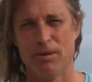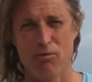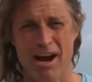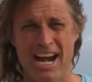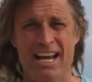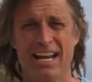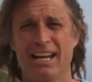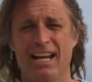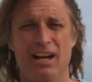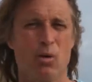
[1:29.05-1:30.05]
It's been
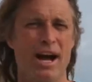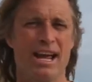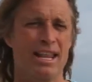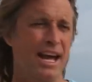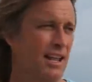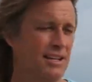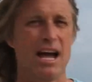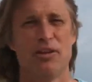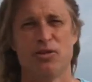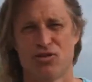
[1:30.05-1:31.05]
raining in a way that is
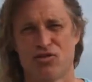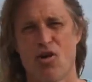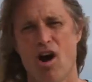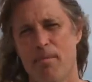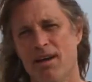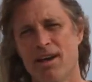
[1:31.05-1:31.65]
hard to describe.